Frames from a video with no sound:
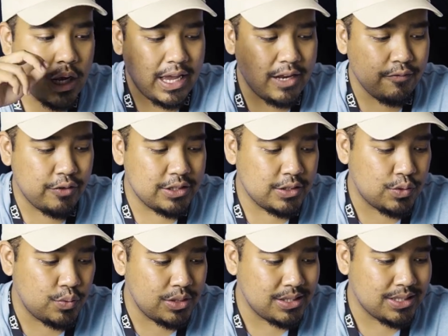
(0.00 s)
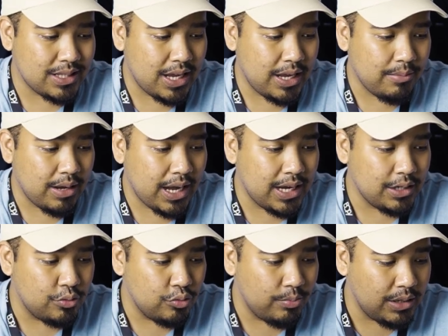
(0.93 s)
And for the switch type,
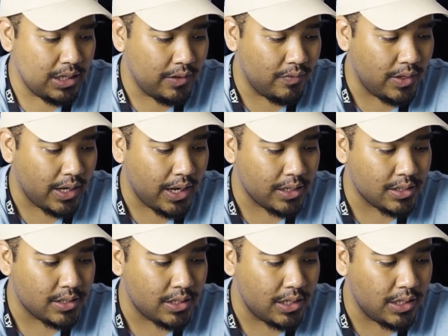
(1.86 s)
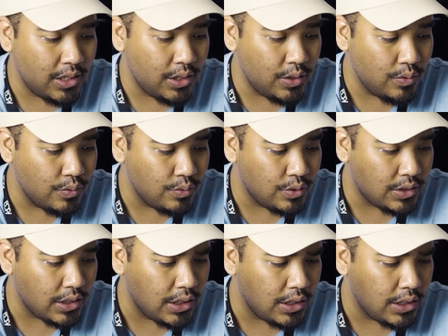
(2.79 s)
I do believe they are actually
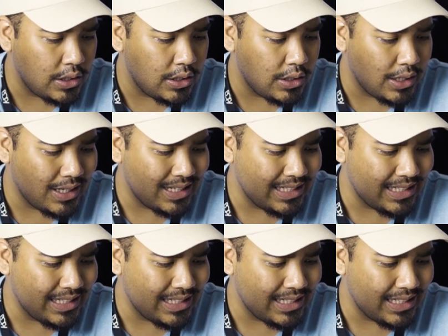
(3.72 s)
using